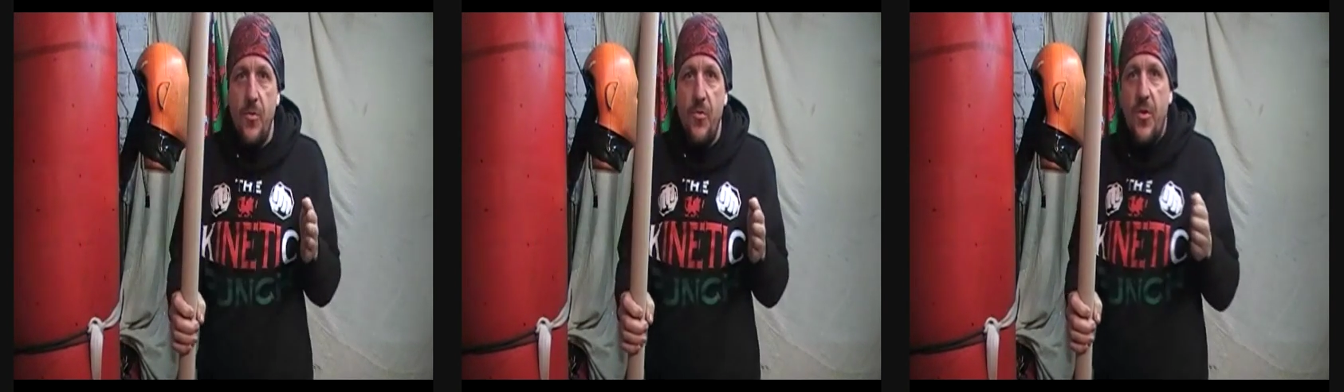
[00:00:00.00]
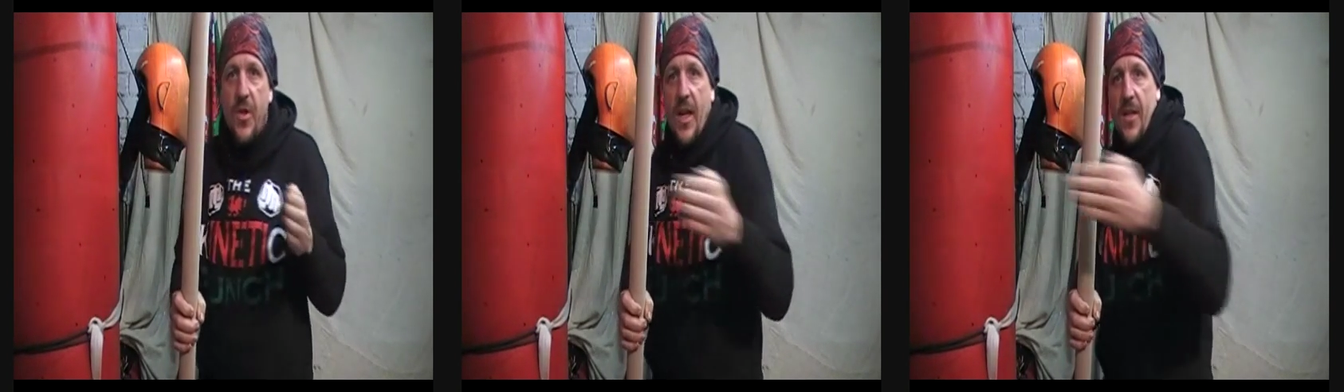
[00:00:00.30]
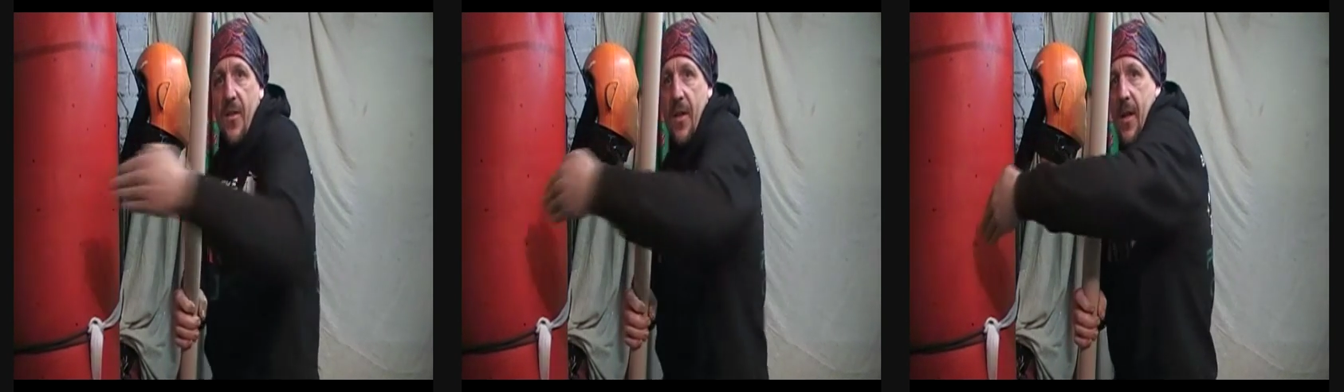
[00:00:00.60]

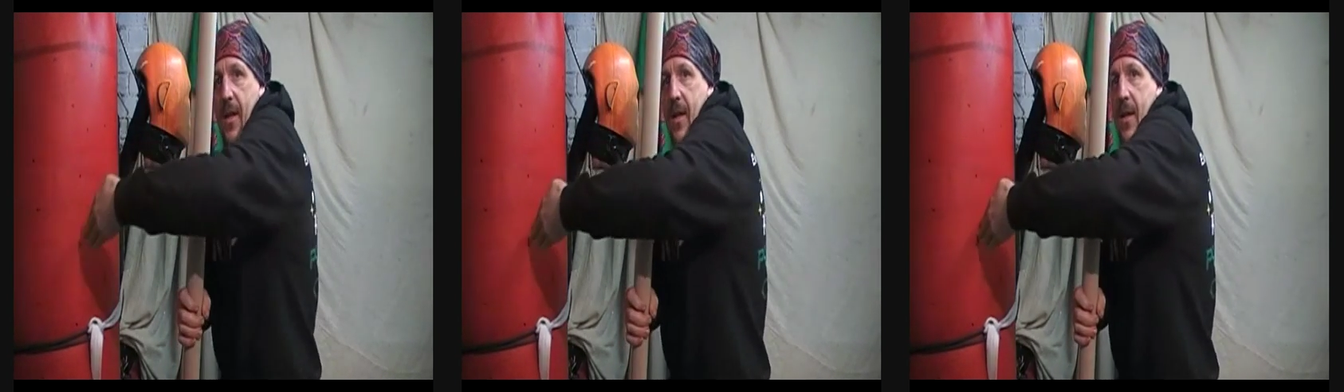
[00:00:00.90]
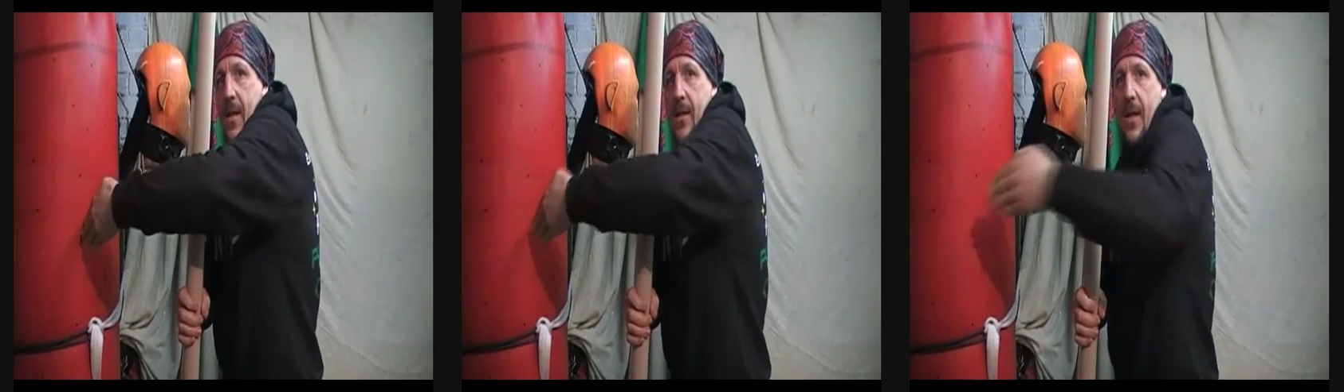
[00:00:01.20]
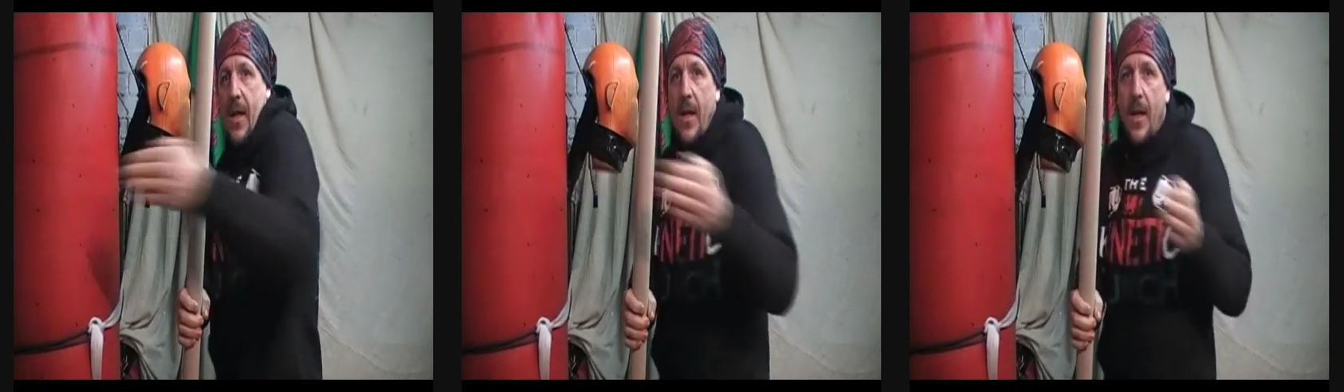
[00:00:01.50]
trajectory,
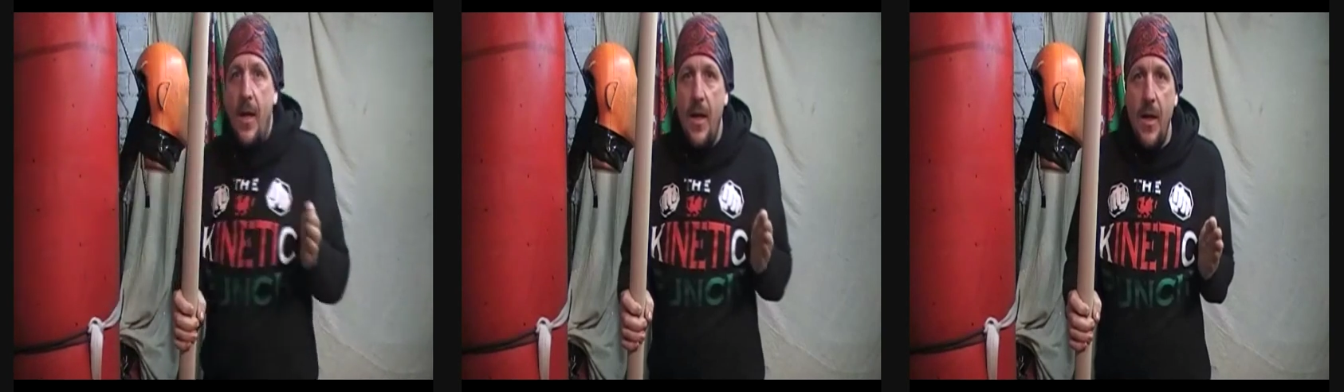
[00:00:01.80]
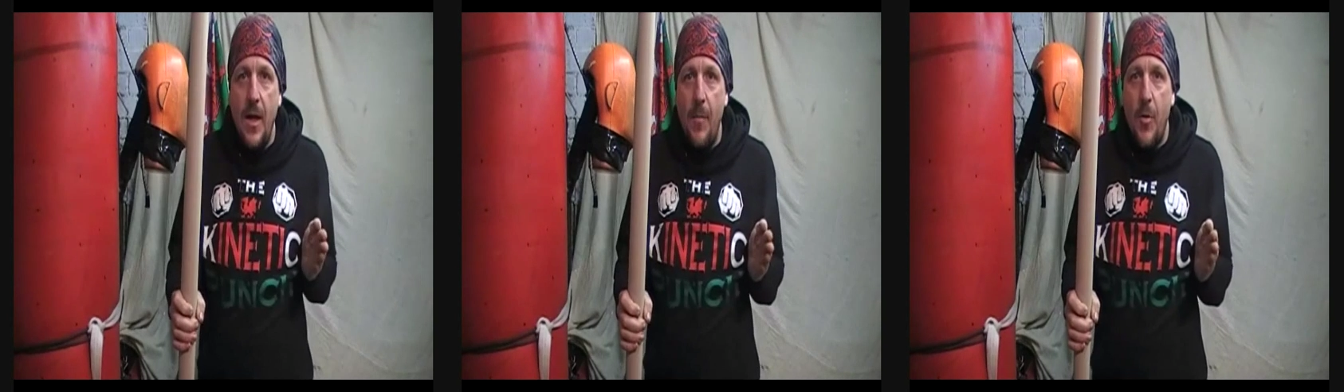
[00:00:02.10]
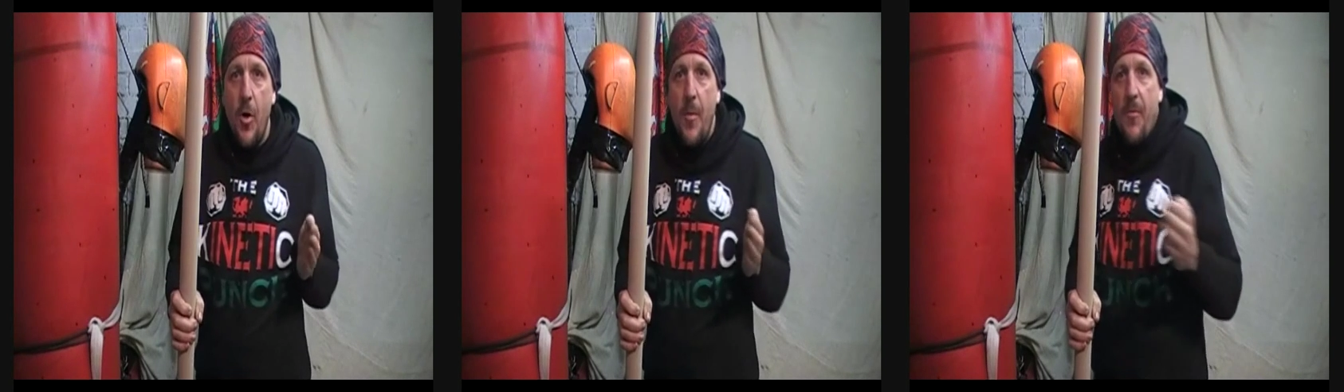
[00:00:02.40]
then I'm
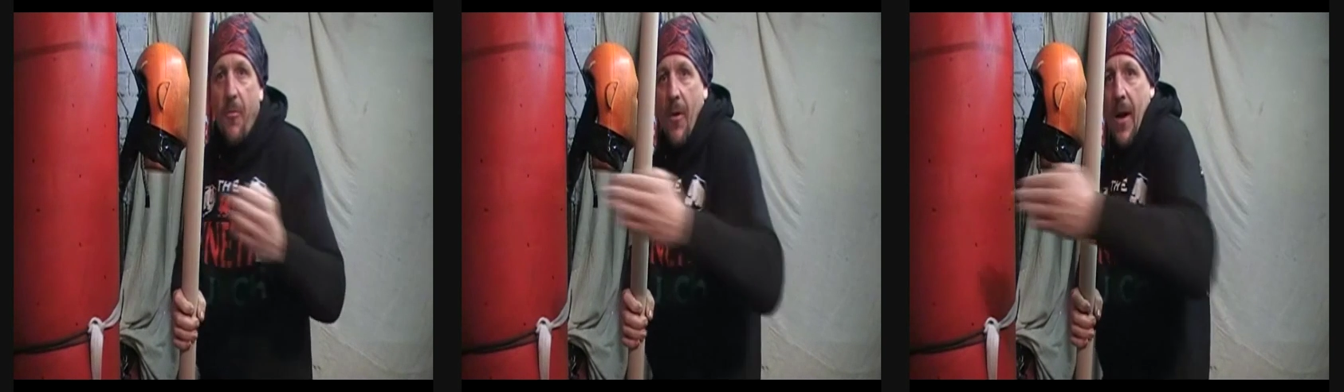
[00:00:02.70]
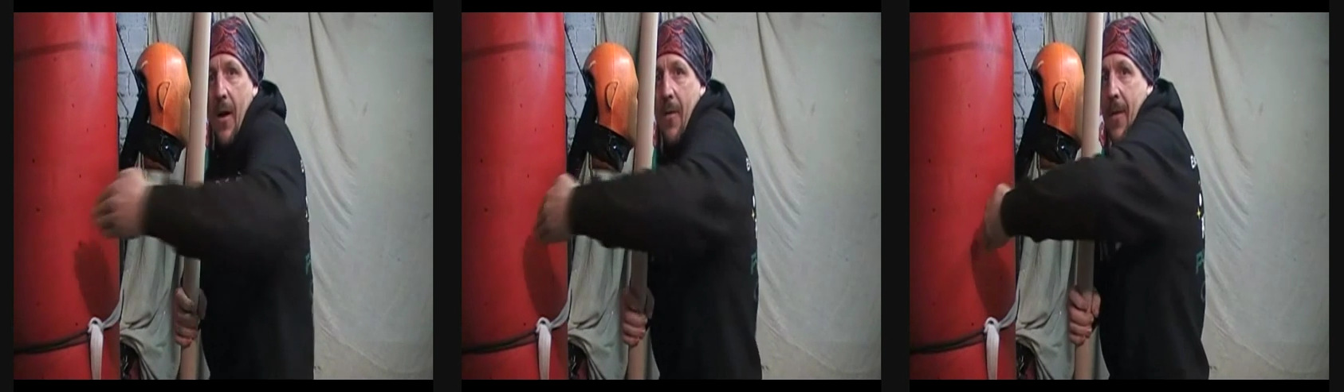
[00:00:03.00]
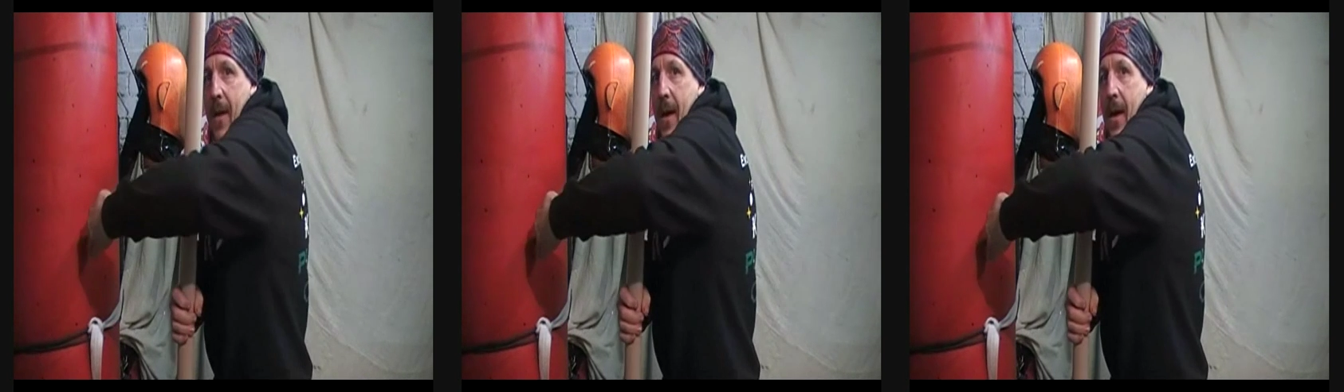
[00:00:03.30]
coming round
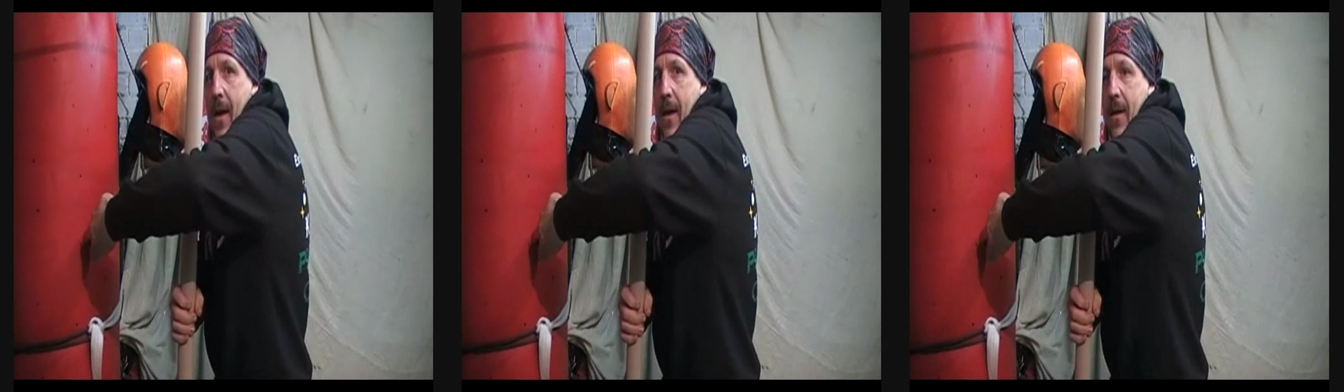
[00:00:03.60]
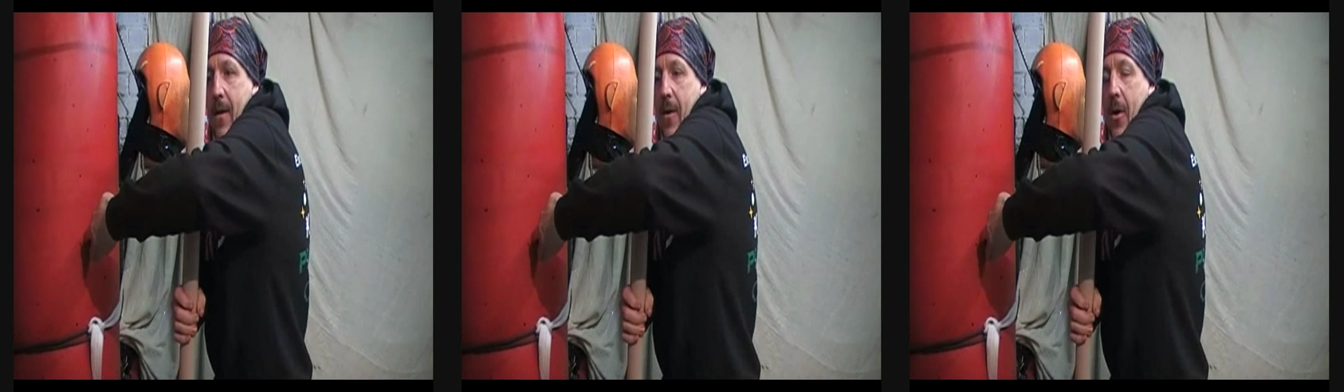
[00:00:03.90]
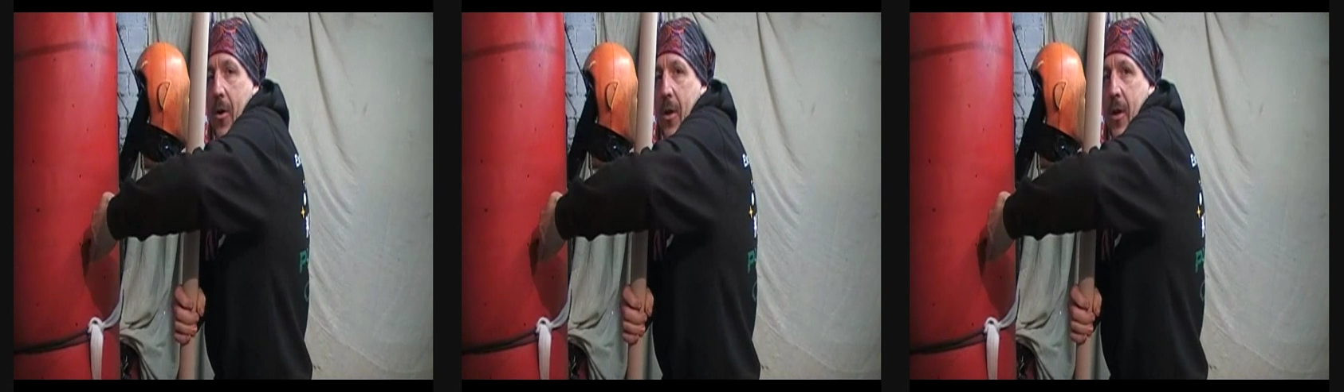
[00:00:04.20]
there
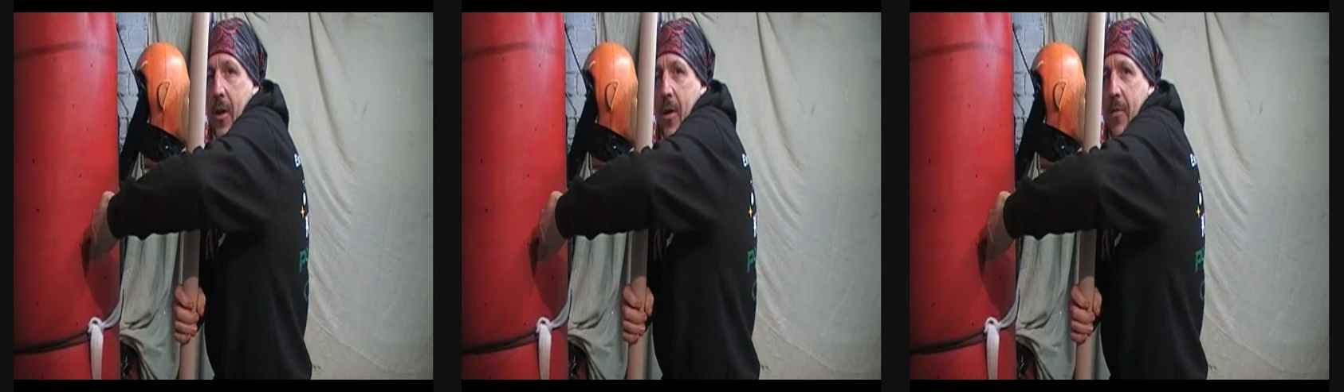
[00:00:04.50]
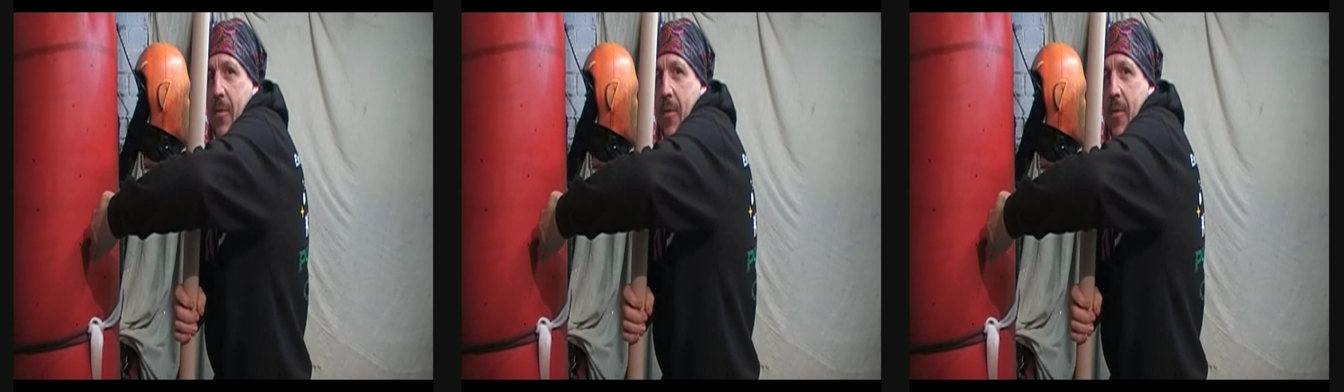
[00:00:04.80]
on a curve.